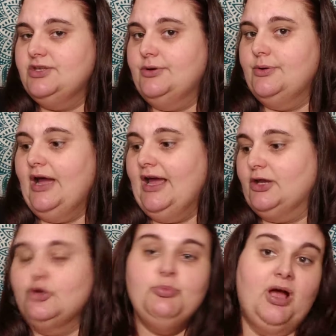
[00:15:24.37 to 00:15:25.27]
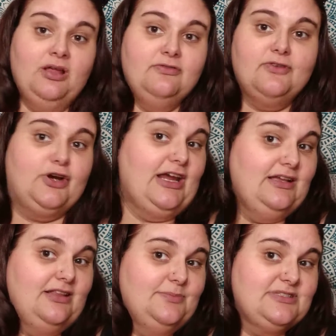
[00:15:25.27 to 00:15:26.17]
So I got a coupon for
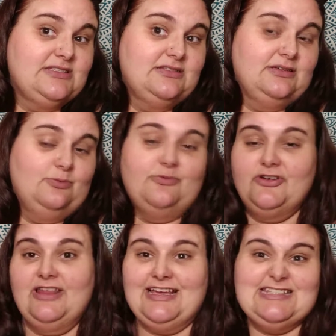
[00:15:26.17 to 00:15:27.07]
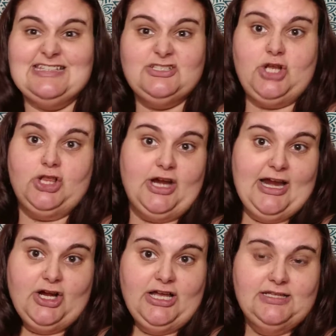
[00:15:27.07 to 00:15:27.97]
Great Clips for like a
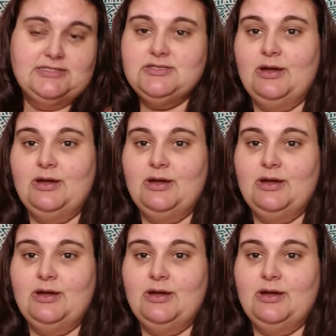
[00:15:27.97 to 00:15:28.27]
$6 haircut.